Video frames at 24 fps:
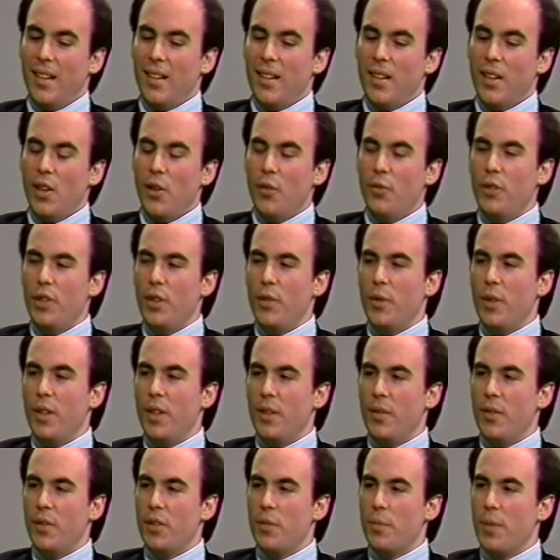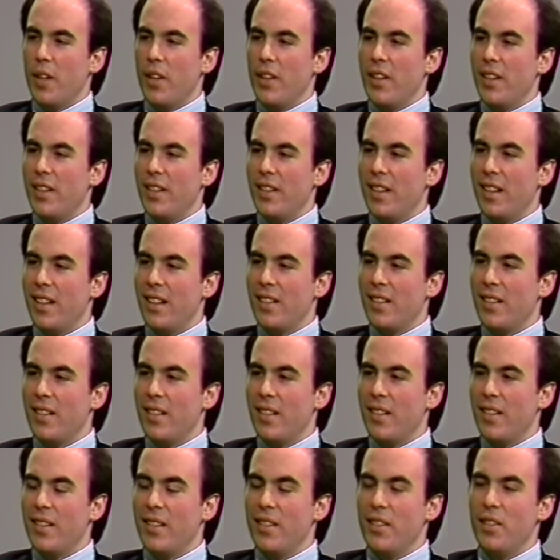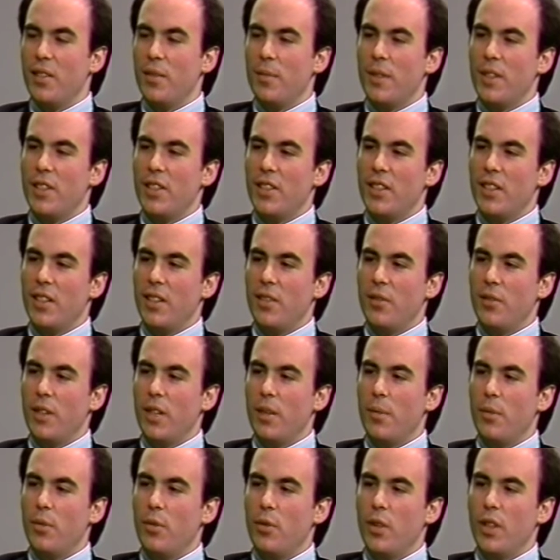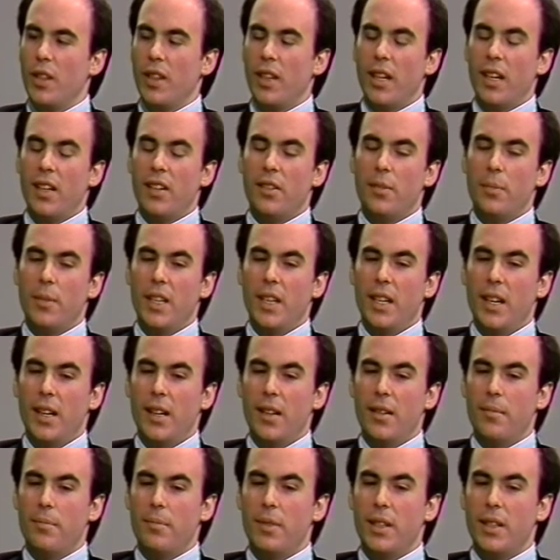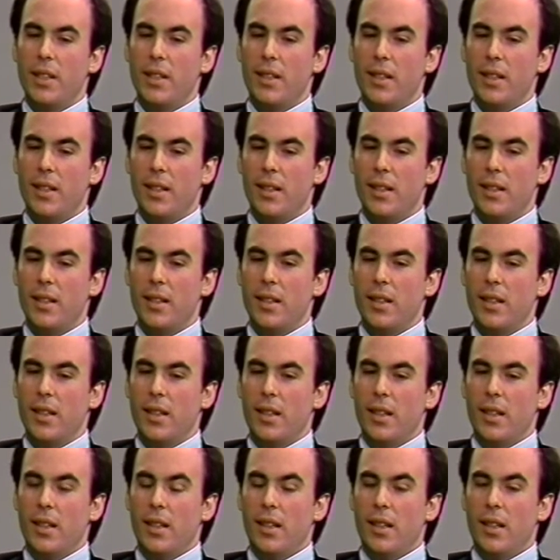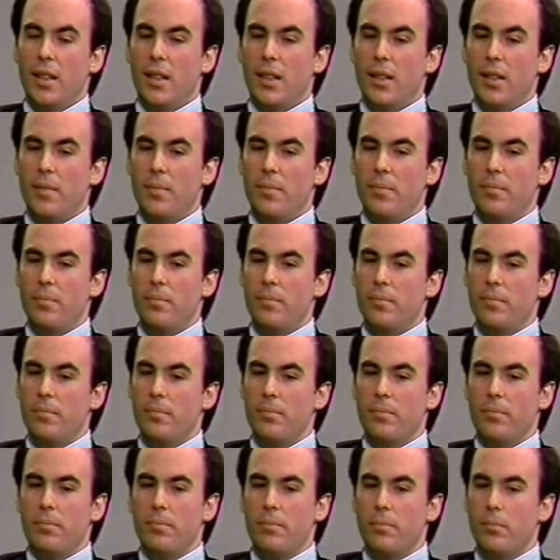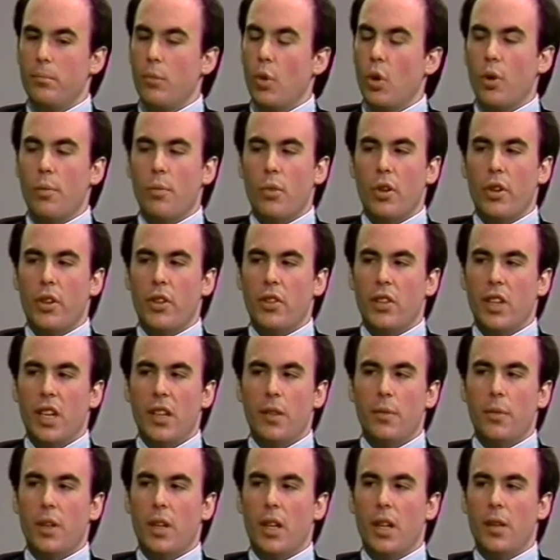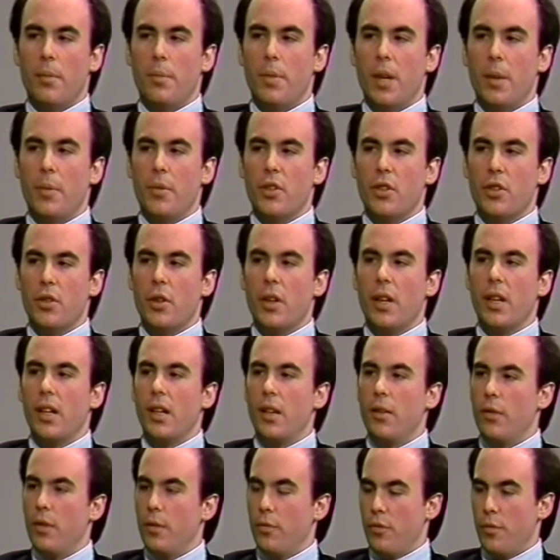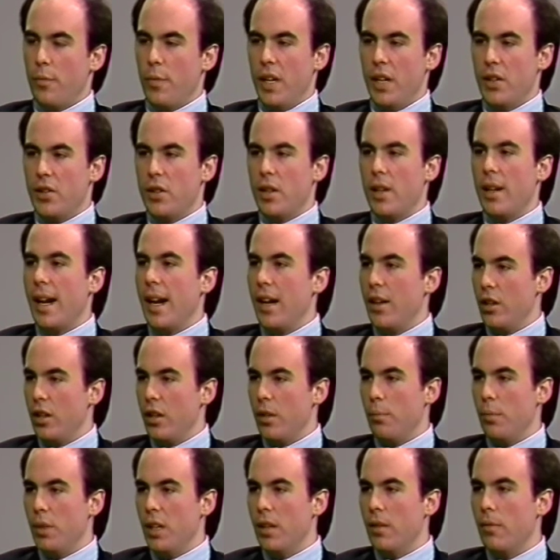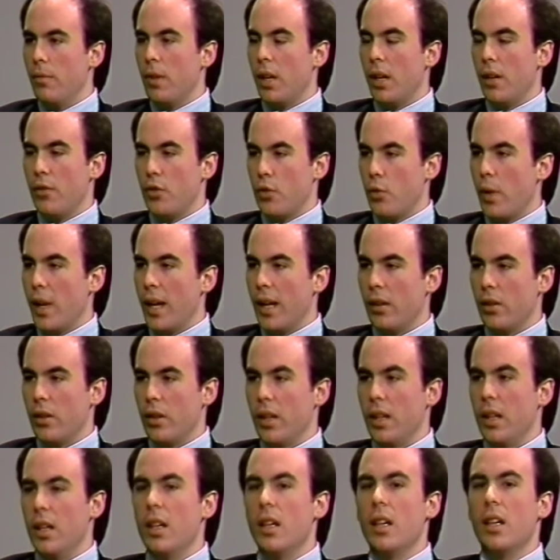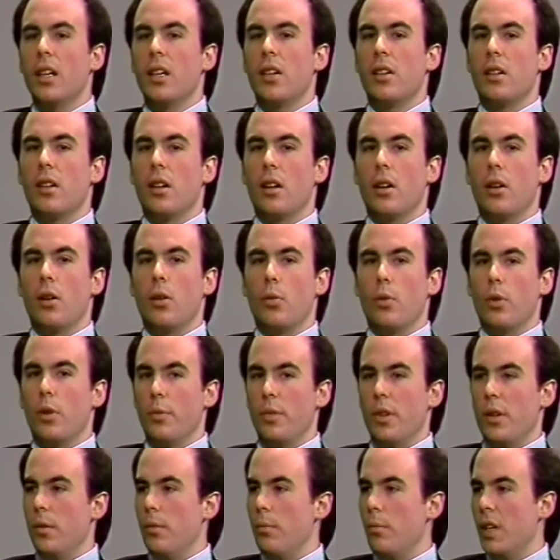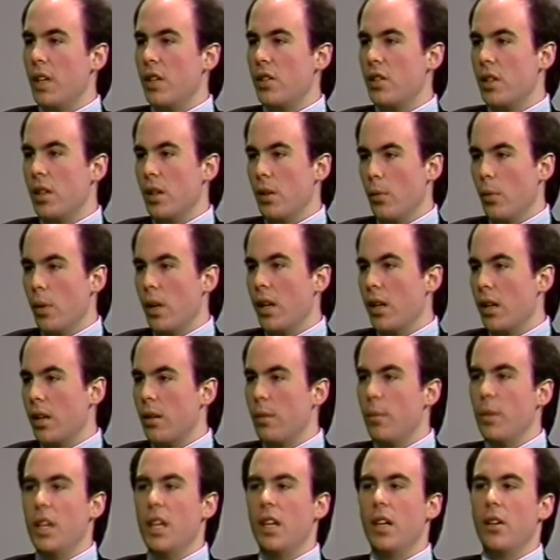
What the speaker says: Hopefully we spell things out so there isn't too much reading between the lines to be done, but more and more the Statesman, a lot of papers are trying to give information on how you can be involved directly, so we'll be mentioning when a committee